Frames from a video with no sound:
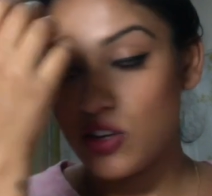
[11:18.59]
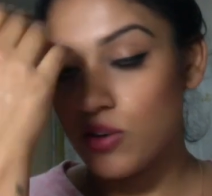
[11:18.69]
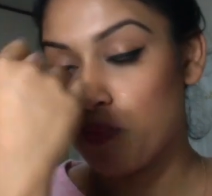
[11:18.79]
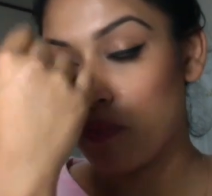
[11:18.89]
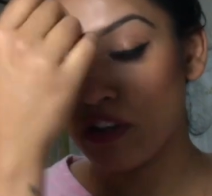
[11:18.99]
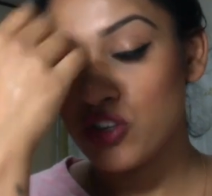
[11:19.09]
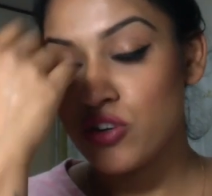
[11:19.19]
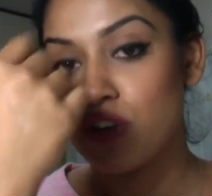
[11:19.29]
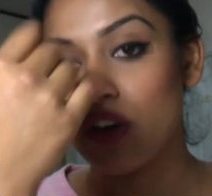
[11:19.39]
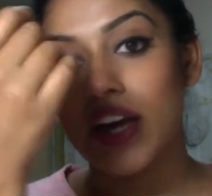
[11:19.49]
Your pressure
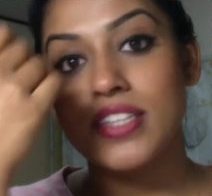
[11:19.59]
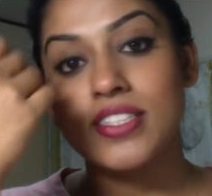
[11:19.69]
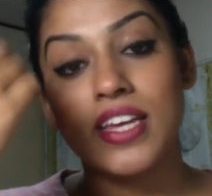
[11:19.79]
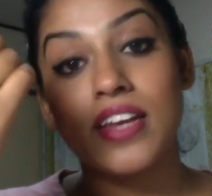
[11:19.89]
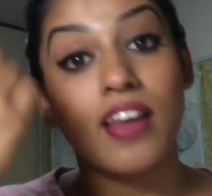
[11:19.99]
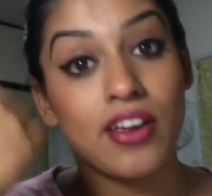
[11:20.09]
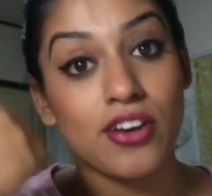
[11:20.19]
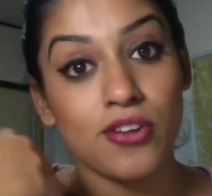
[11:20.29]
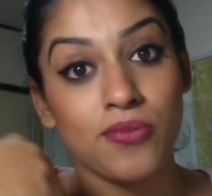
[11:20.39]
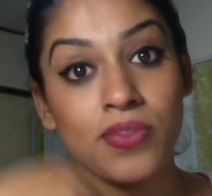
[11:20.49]
on your hands get
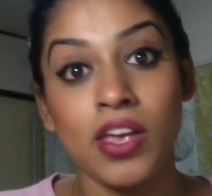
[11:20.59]
lighter.